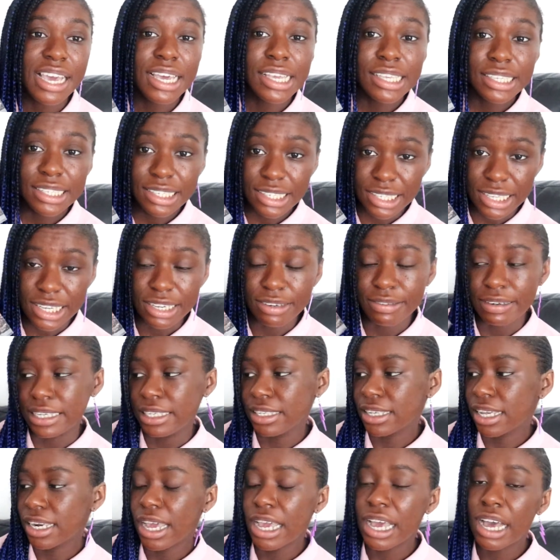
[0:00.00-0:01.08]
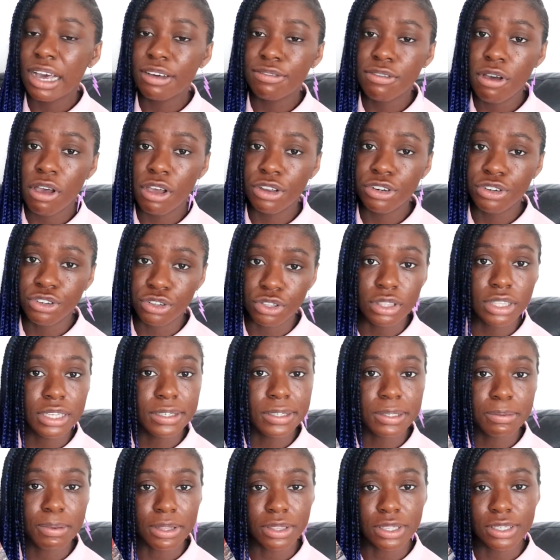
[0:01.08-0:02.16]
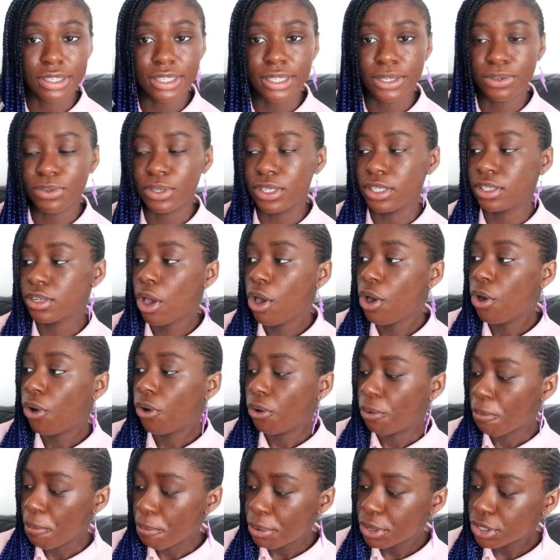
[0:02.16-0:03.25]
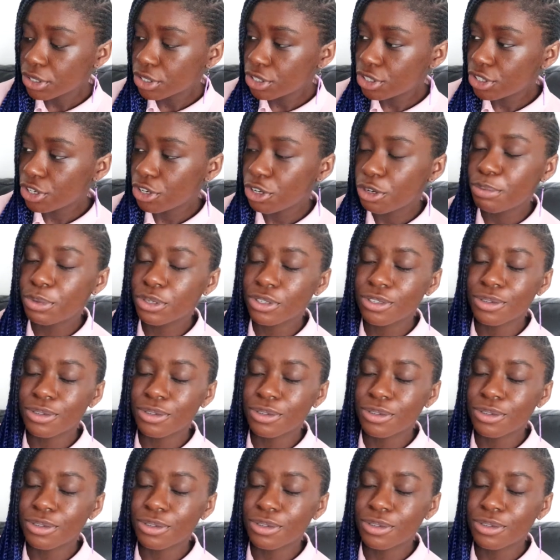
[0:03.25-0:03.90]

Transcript: series, and I have heard good things about this series on BookTube,